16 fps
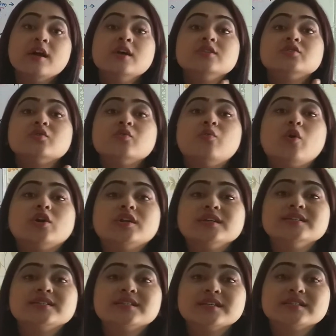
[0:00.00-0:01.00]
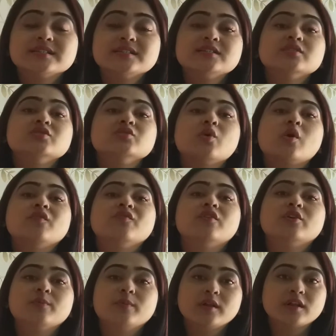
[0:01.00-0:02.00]
So what is this? This is
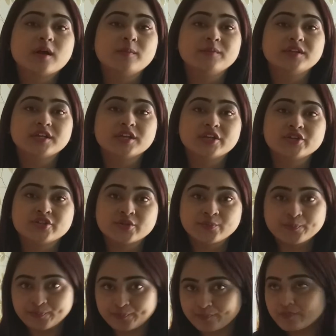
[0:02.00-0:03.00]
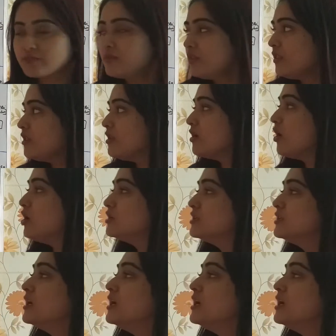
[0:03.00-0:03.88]
non-verbal communication. Got it?